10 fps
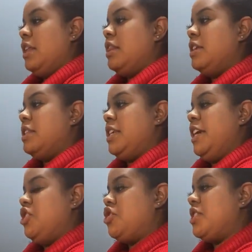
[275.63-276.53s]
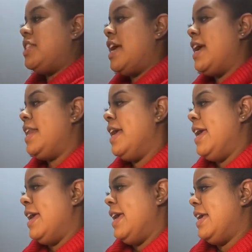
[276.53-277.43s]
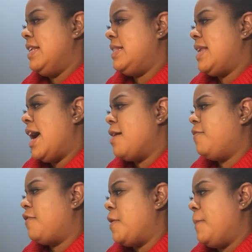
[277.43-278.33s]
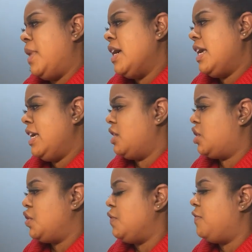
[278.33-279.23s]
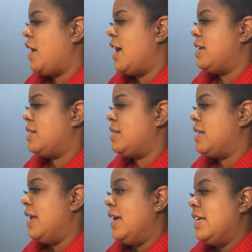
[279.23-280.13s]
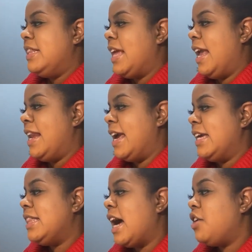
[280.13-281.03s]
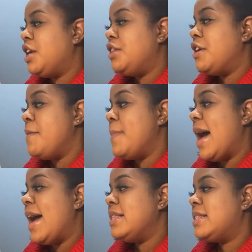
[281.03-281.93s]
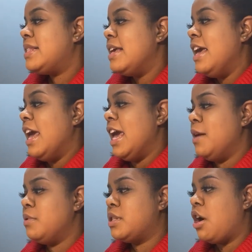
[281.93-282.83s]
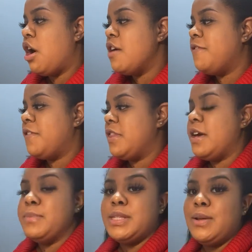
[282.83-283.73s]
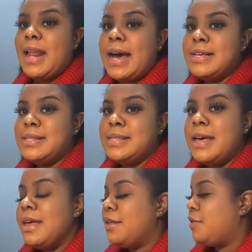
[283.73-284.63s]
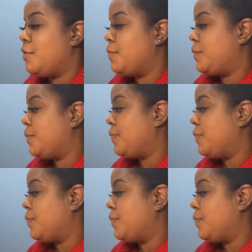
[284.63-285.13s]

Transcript: The teacher said, it's time for monkeys to rest. They lay down on their mats. It was hard for them to lie still.